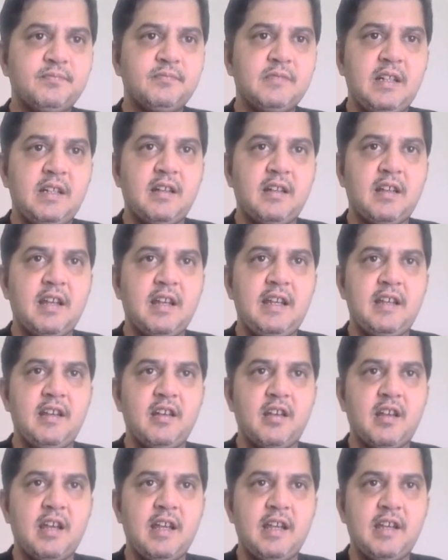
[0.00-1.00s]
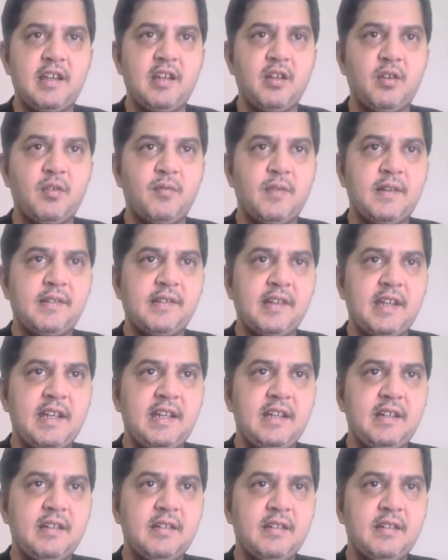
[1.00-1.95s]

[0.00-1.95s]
I will write it down once again.